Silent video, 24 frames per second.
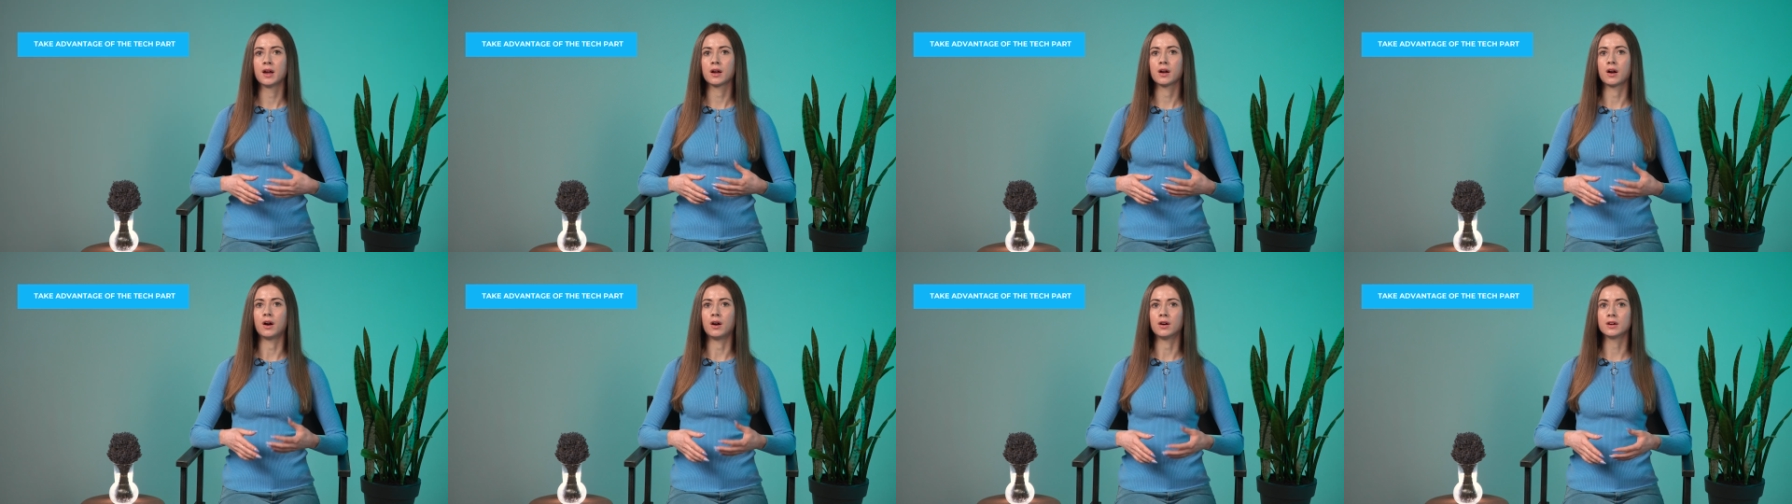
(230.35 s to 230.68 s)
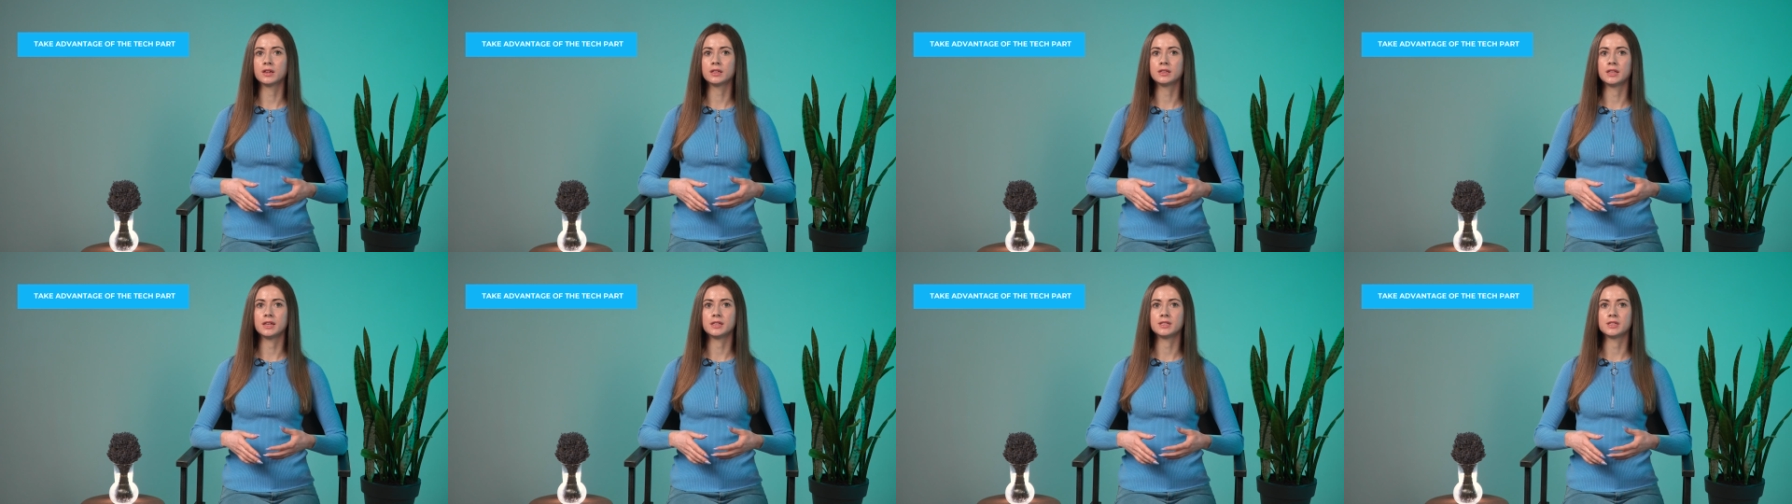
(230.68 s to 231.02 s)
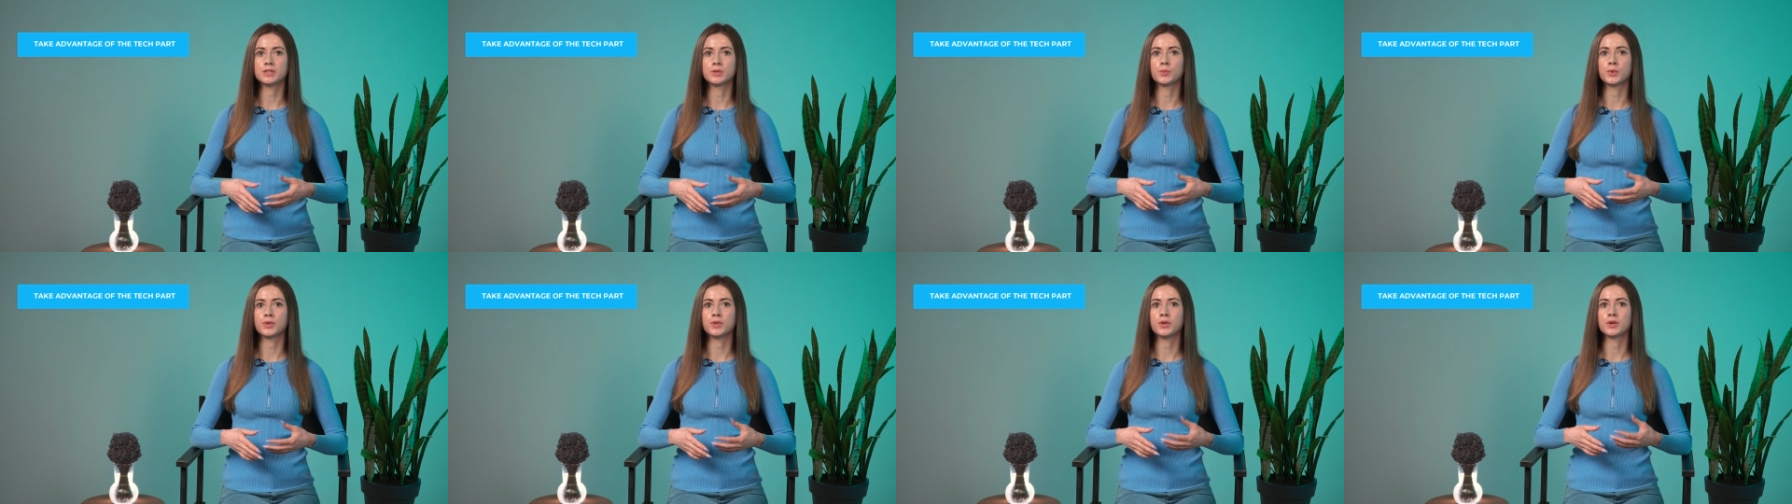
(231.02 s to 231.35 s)

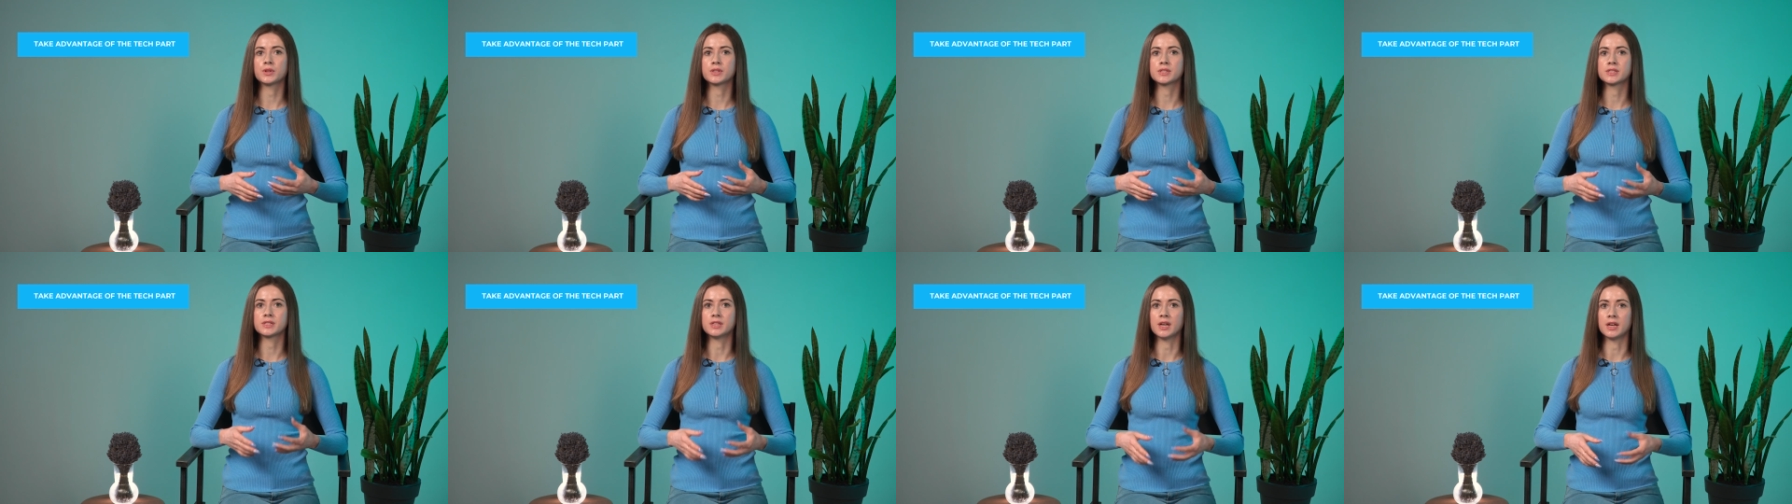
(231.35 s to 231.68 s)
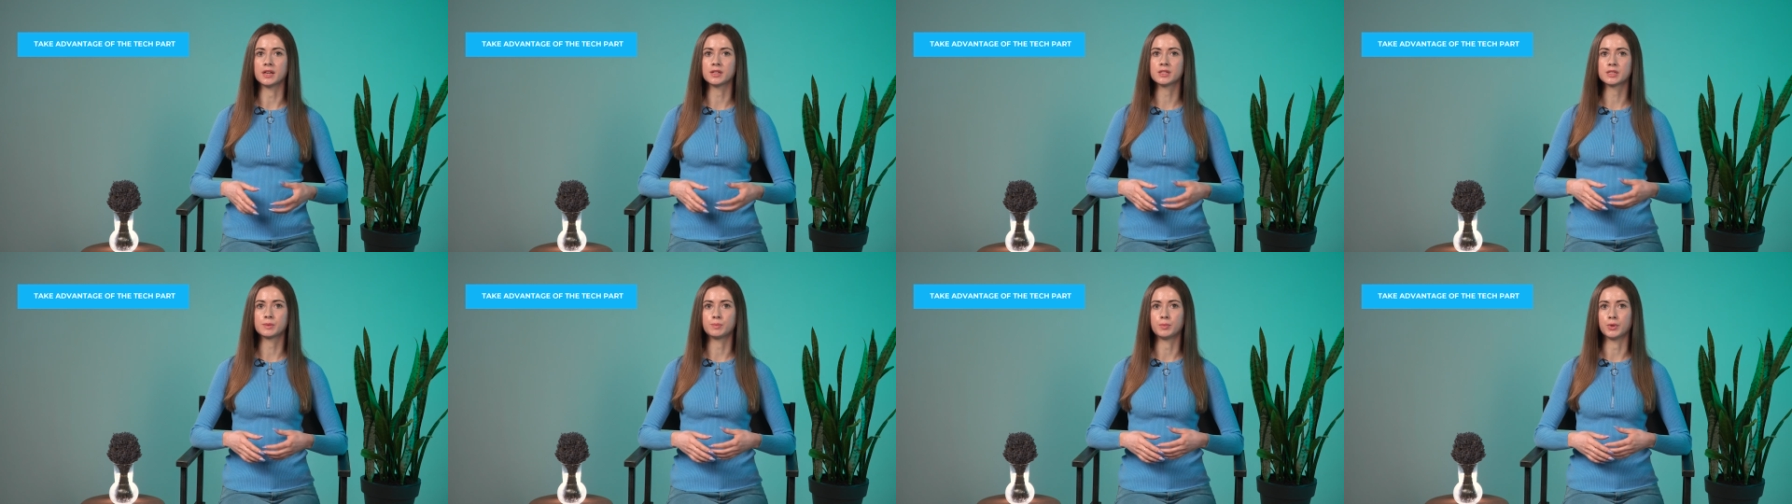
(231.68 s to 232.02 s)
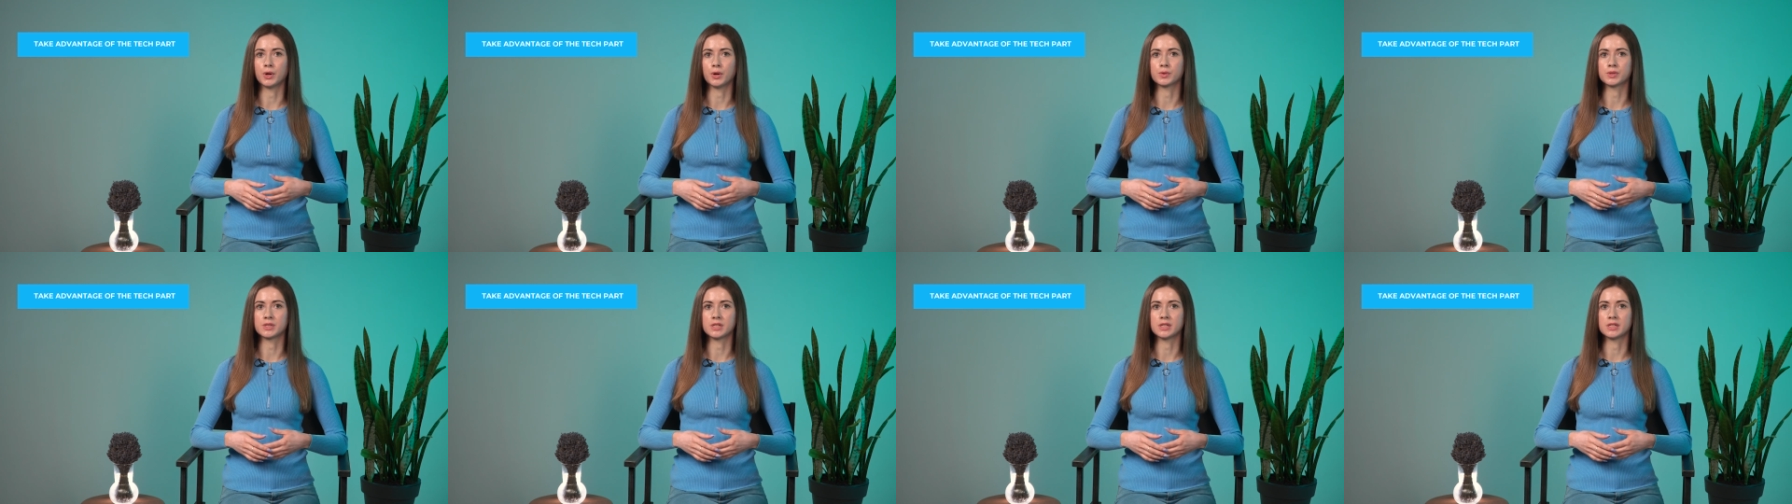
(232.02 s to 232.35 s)
correlated with your sales
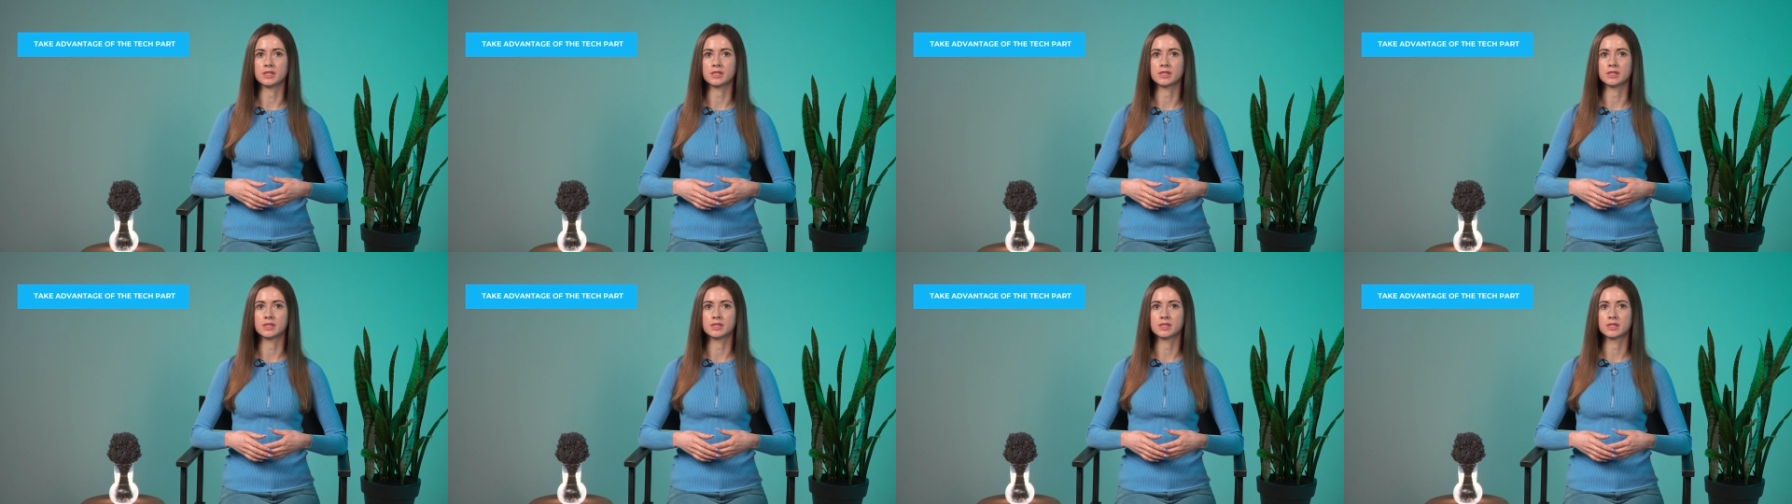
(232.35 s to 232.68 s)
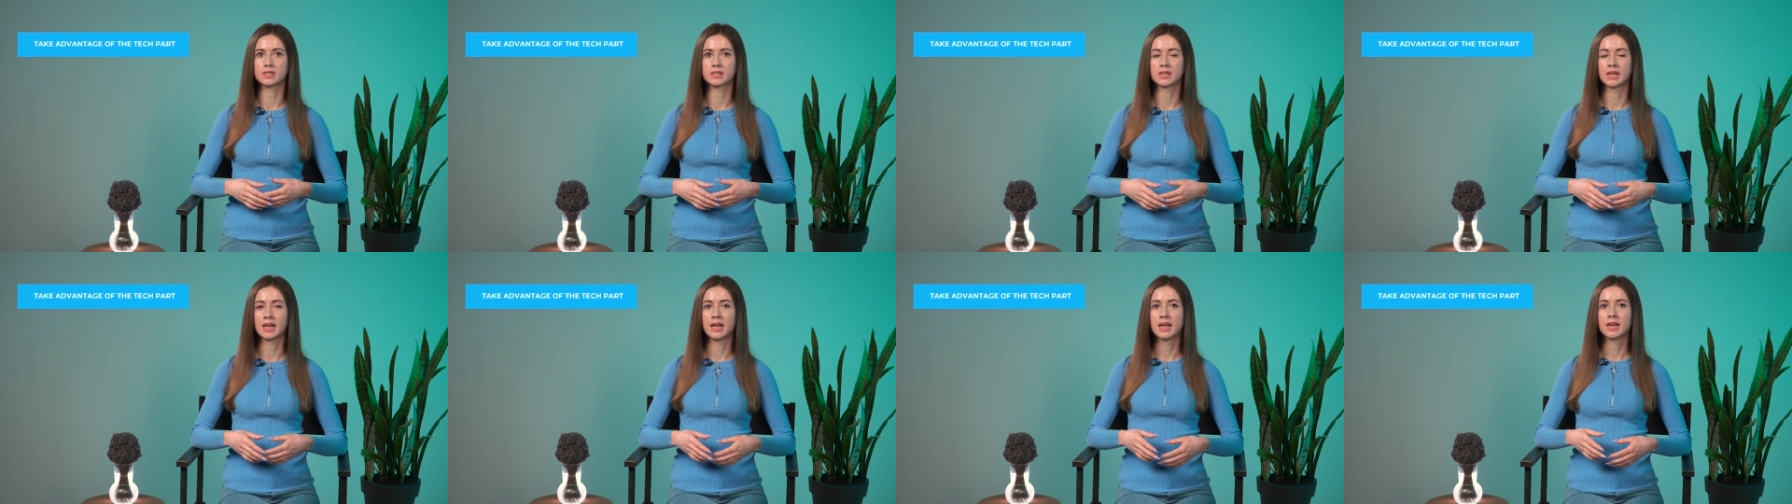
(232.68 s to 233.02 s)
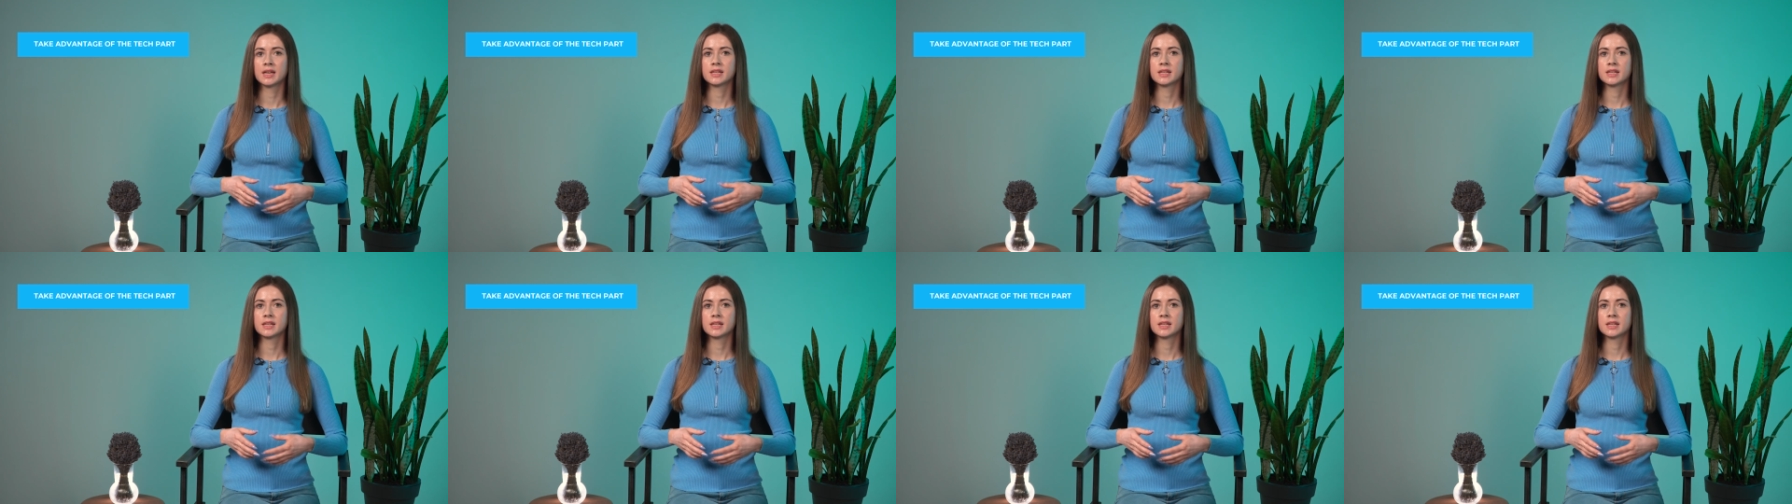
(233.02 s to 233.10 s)
processes.